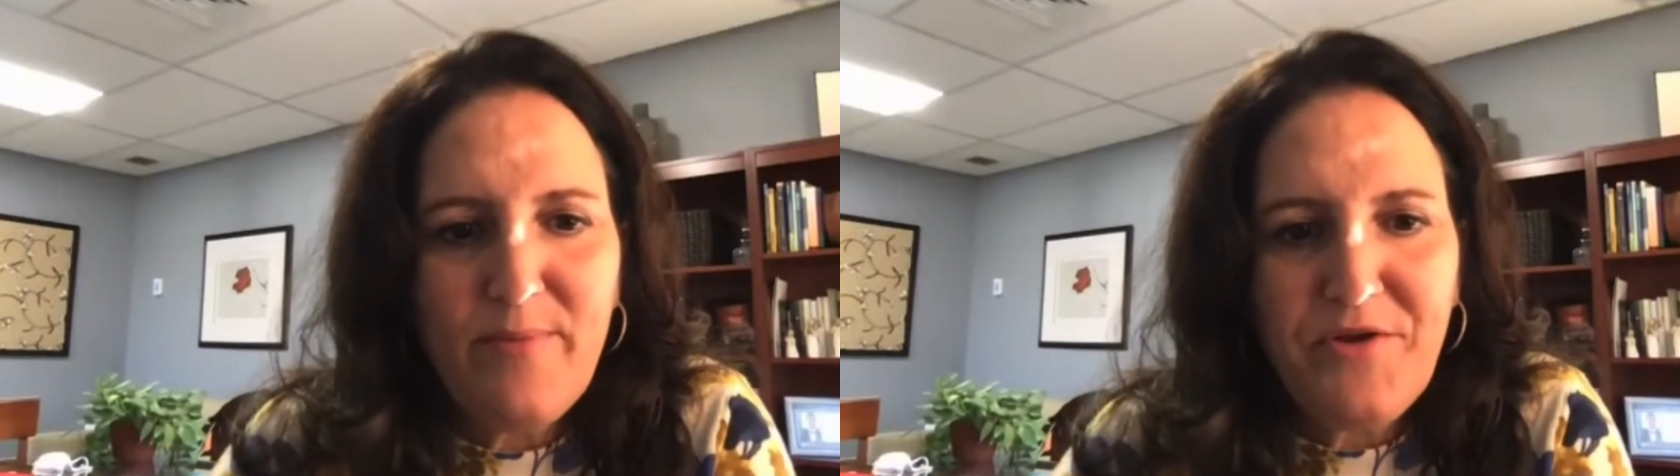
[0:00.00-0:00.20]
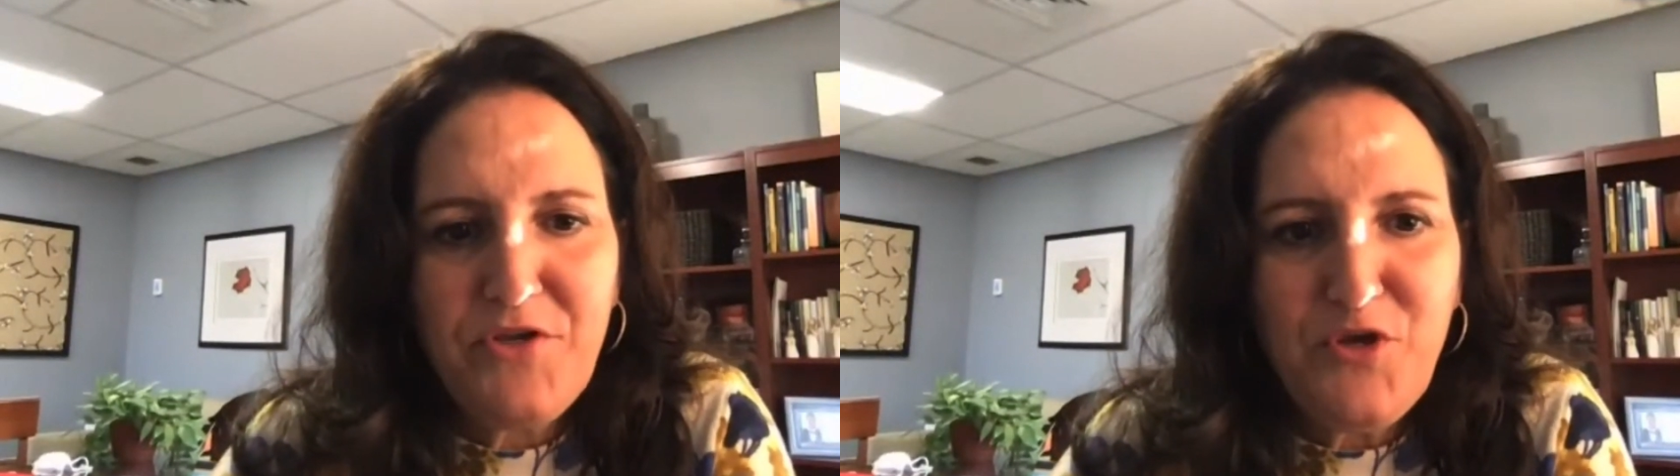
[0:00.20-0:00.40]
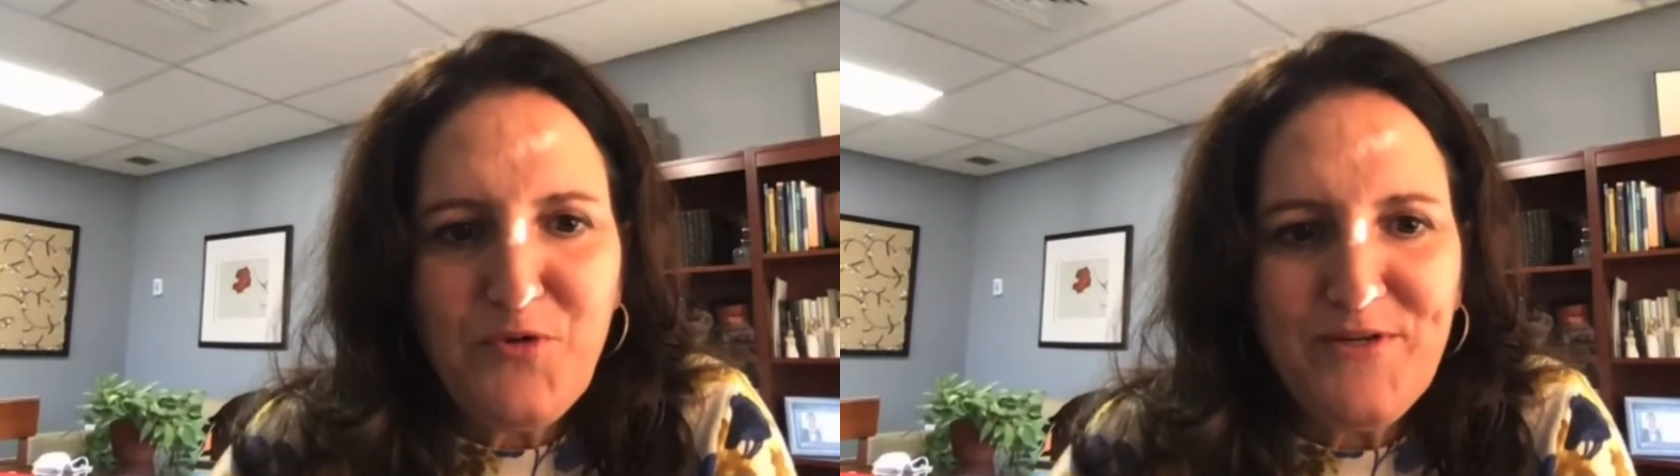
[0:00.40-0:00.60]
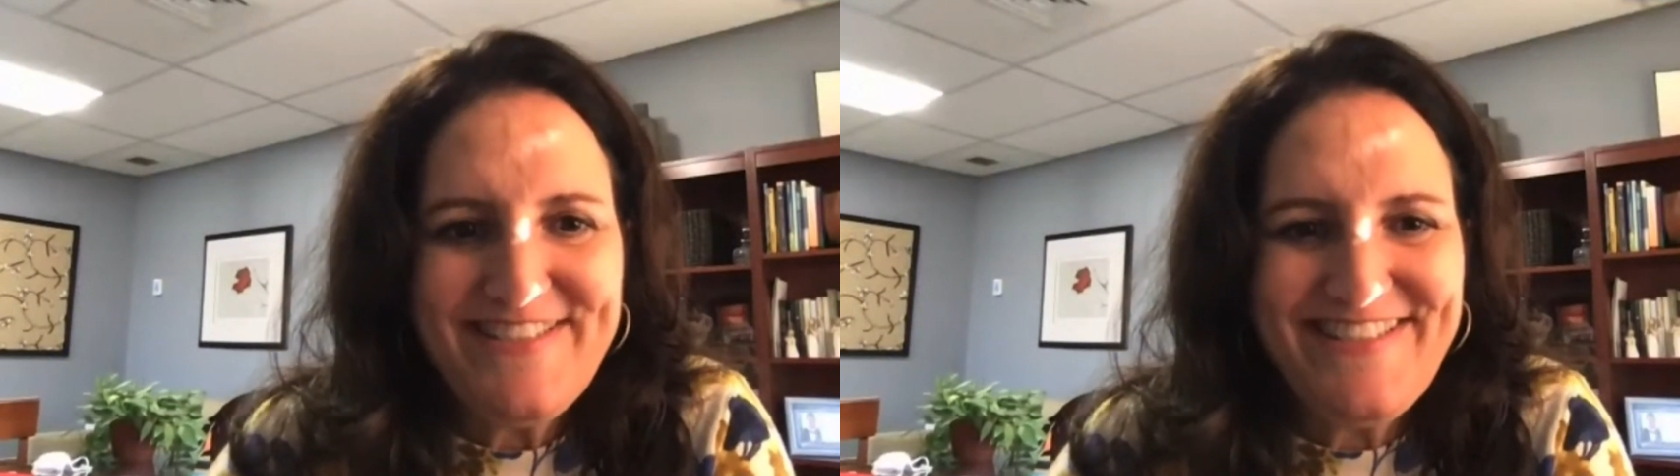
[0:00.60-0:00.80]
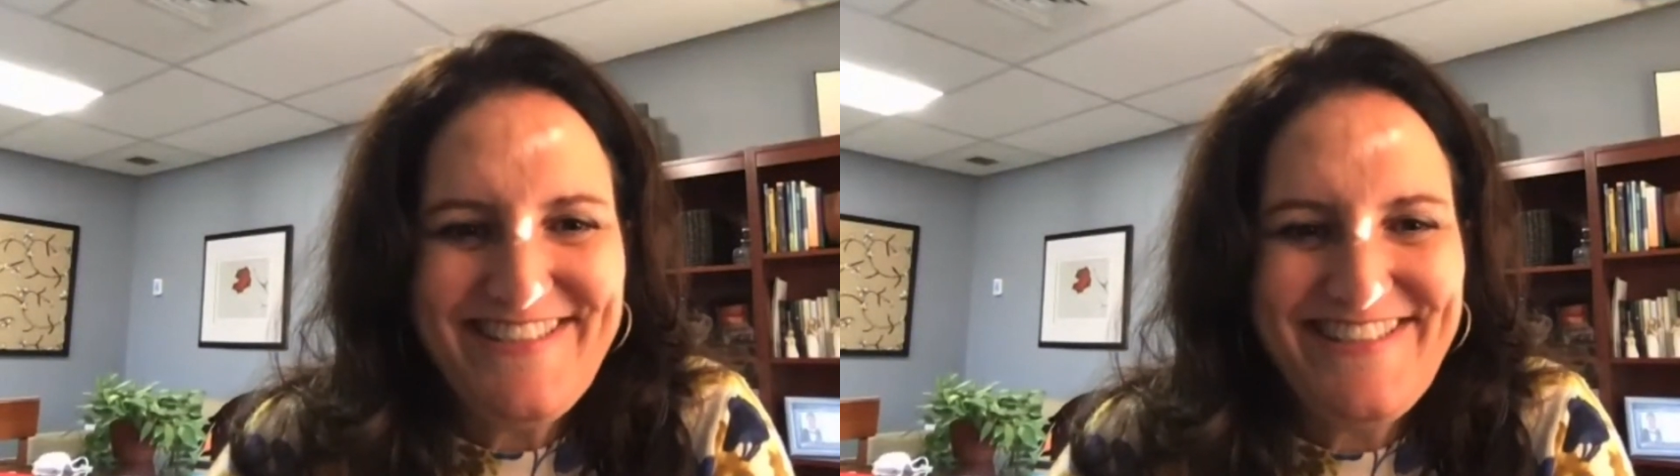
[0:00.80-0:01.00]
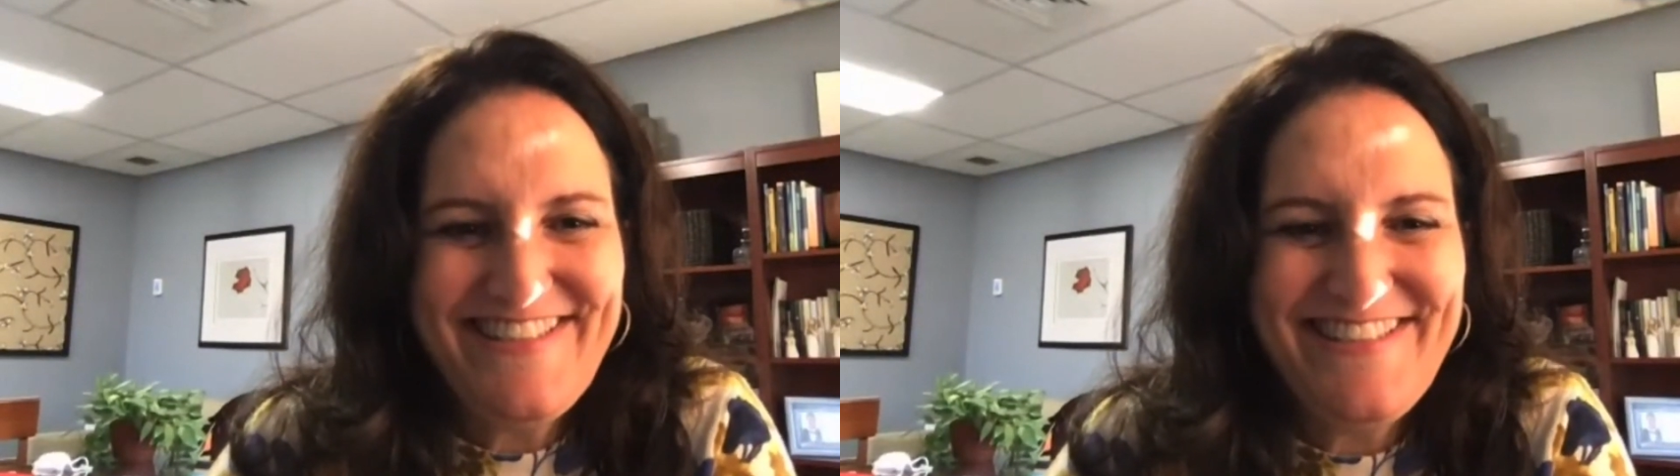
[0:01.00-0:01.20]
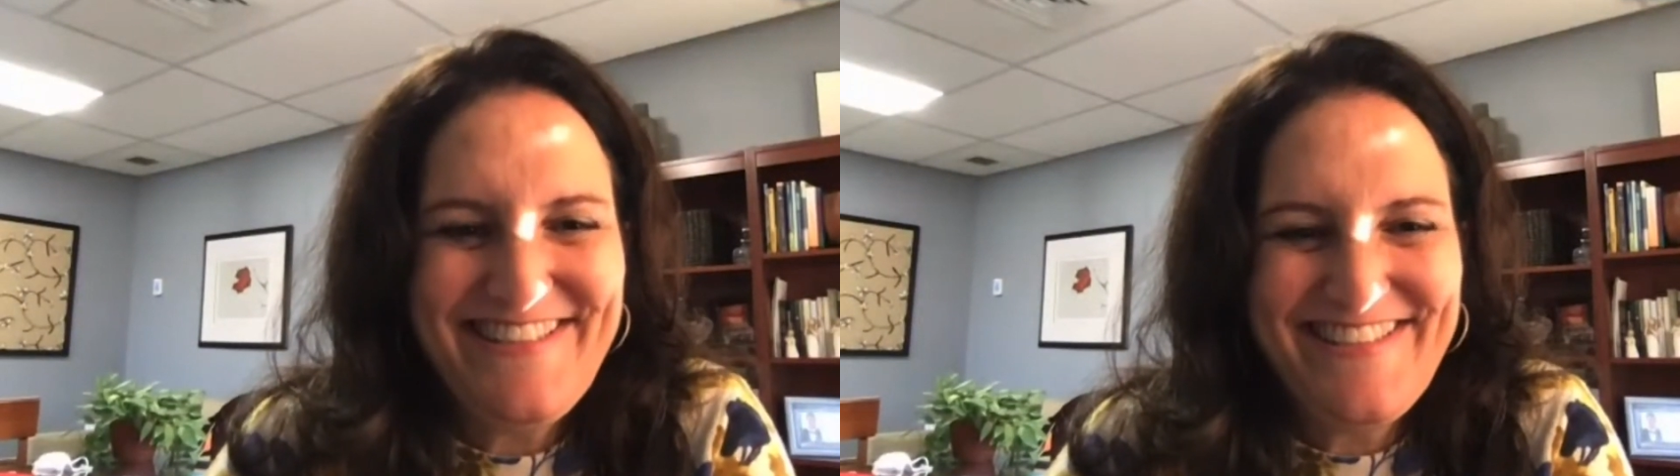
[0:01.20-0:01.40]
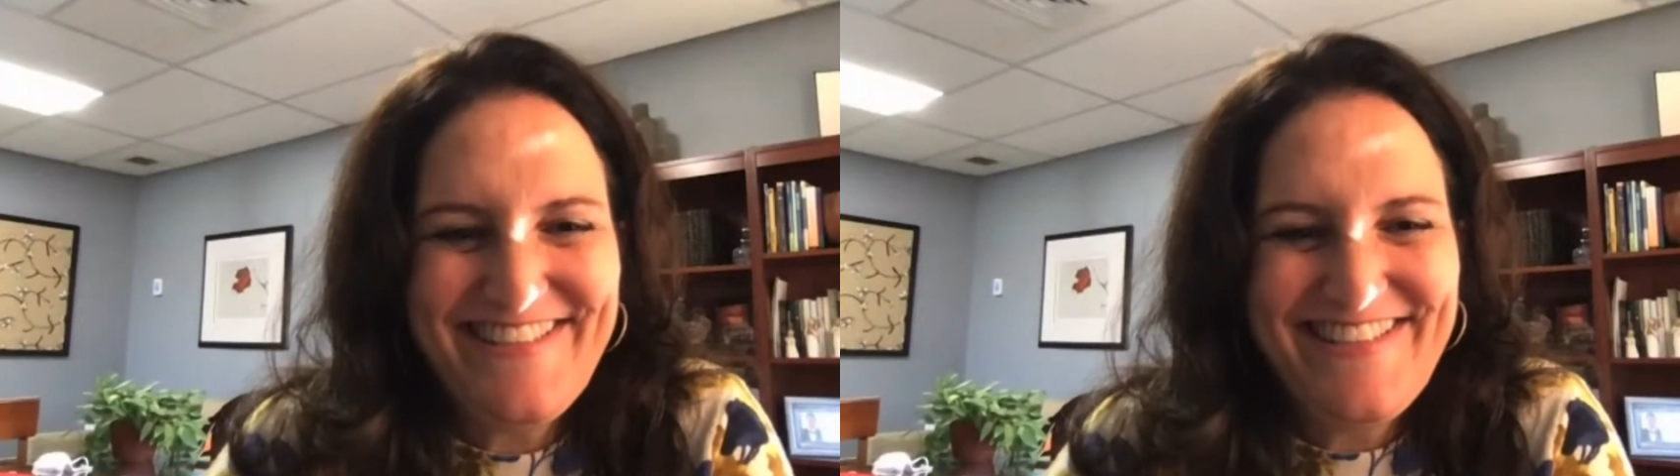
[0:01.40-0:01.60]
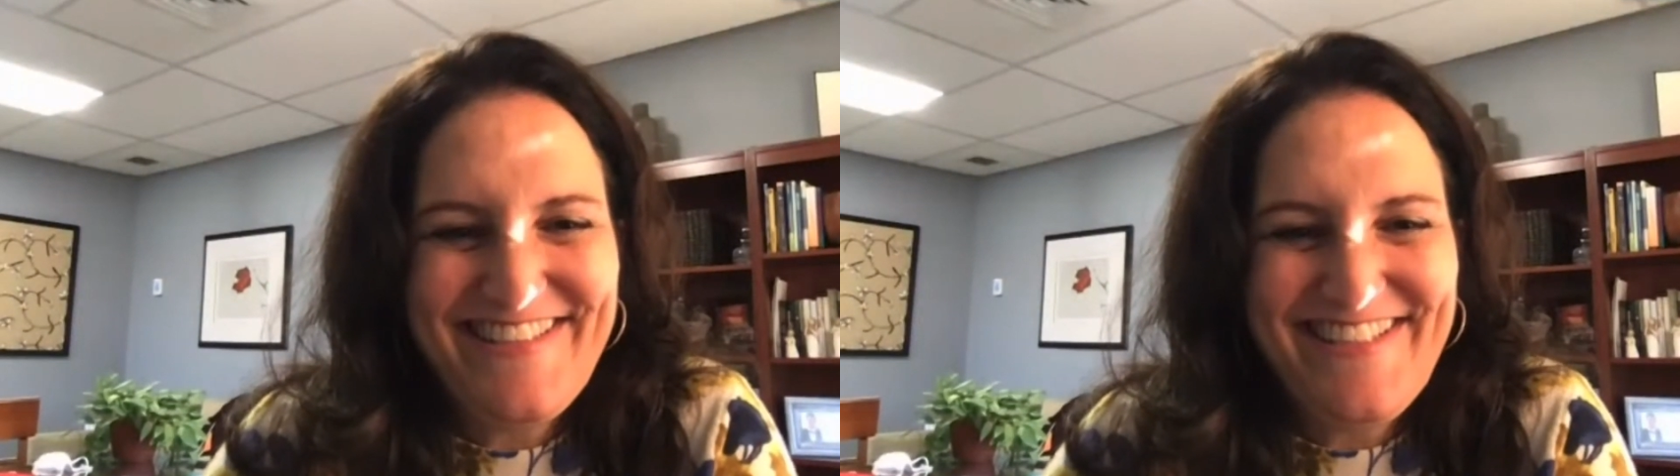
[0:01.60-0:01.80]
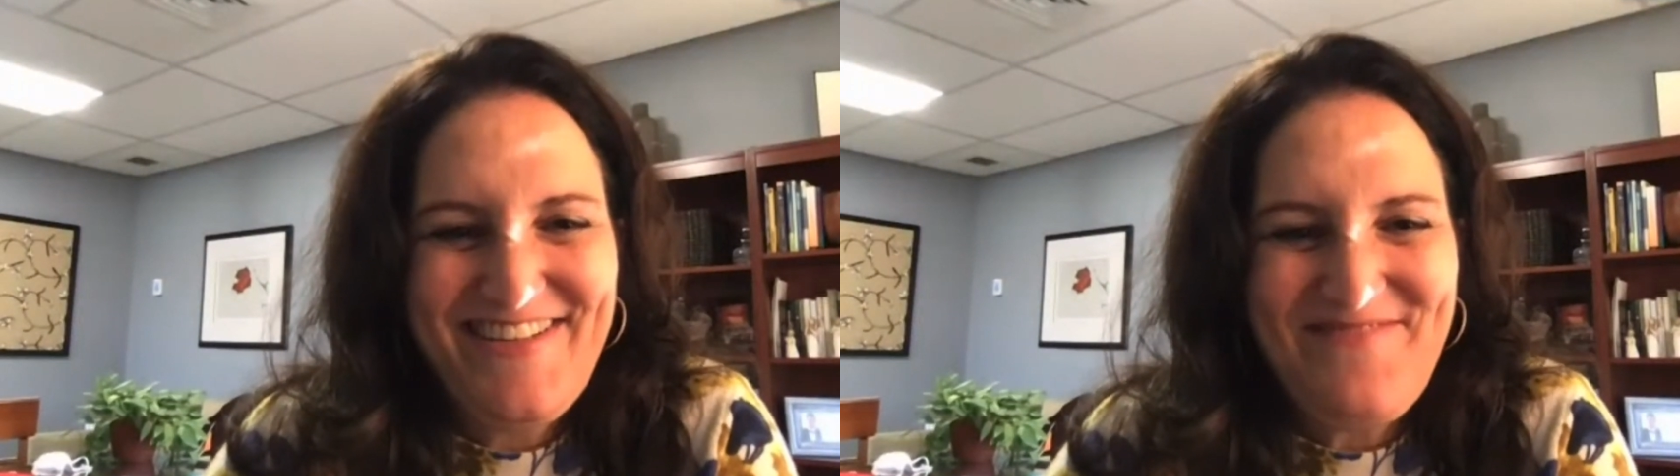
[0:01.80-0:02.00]
How about you?
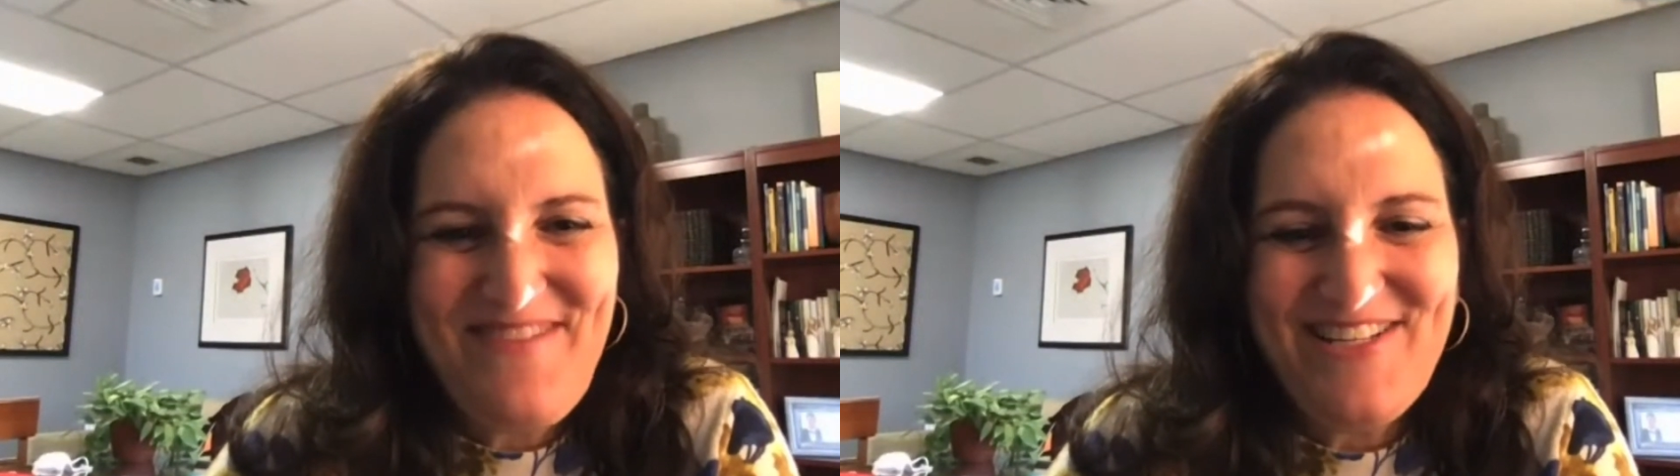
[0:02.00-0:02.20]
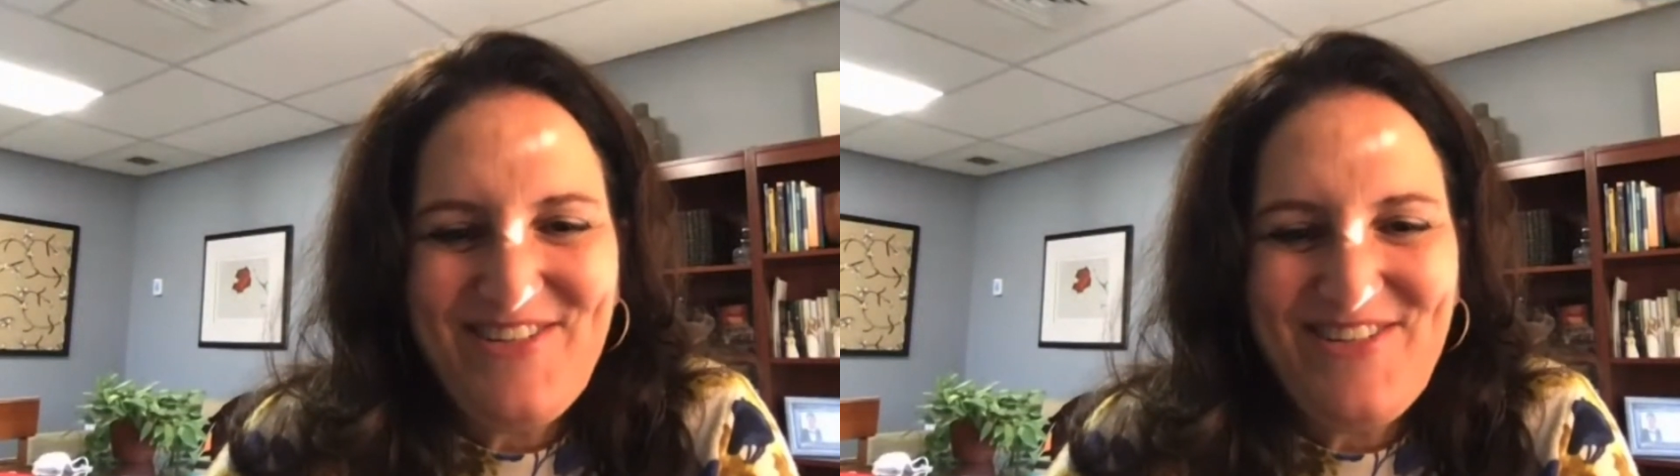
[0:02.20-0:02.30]
Everybody